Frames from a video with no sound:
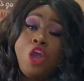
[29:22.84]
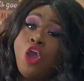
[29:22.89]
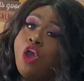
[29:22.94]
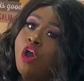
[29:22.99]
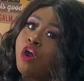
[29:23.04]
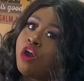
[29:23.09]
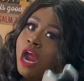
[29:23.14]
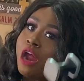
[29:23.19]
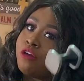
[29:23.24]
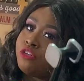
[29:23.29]
or
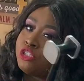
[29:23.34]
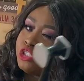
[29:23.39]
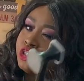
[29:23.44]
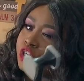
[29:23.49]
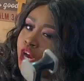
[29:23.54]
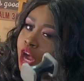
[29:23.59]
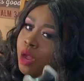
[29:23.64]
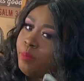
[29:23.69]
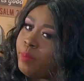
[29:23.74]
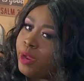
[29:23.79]
our
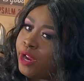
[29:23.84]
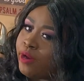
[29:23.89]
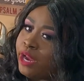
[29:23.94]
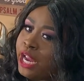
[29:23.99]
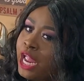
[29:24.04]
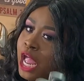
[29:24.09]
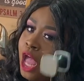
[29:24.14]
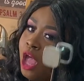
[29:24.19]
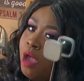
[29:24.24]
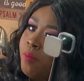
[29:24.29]
strawberry
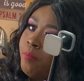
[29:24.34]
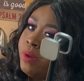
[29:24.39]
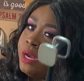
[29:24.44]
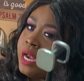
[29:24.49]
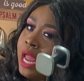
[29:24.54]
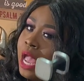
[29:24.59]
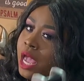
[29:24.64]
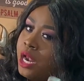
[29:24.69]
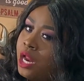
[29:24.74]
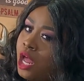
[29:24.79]

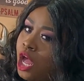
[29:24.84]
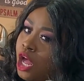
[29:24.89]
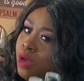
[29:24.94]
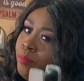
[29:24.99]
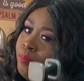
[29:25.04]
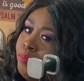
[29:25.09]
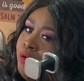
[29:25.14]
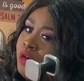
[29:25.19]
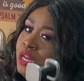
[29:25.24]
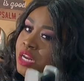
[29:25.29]
banana
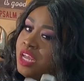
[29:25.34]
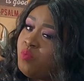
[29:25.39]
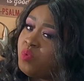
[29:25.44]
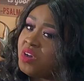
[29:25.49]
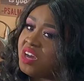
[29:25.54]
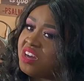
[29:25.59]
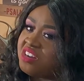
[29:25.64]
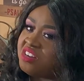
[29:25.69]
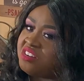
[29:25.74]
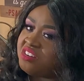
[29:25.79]
pudding with
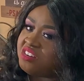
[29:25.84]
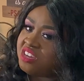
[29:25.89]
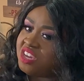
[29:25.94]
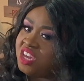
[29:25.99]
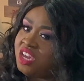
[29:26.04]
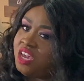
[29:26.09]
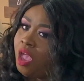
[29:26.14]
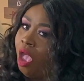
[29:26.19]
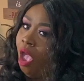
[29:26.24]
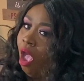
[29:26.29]

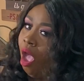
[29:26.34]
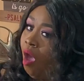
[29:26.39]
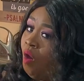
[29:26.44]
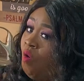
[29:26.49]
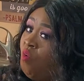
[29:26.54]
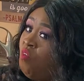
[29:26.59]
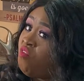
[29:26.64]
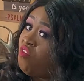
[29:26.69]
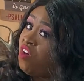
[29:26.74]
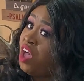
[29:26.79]
cookie
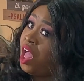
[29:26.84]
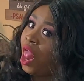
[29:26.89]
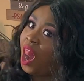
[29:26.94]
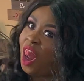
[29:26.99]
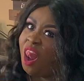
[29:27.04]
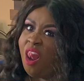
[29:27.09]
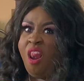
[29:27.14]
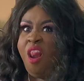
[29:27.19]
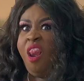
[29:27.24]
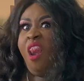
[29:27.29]

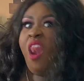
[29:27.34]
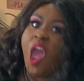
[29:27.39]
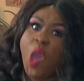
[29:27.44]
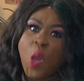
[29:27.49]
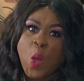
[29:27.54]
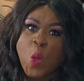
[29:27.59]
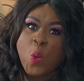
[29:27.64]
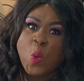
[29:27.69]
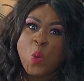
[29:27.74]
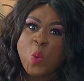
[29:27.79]

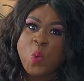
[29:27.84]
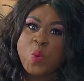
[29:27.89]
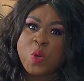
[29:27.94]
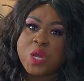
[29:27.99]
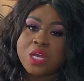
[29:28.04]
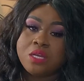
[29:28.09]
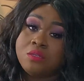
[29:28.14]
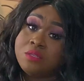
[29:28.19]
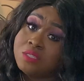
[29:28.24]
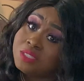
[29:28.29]
overload.
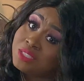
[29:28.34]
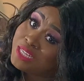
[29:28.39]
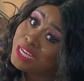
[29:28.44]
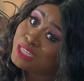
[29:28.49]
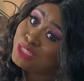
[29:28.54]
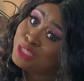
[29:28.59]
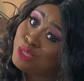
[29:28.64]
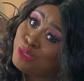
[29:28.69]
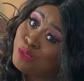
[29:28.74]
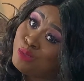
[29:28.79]
Stay
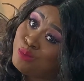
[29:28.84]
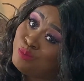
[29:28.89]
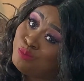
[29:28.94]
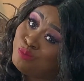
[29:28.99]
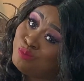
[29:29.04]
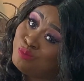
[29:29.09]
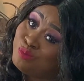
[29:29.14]
tuned.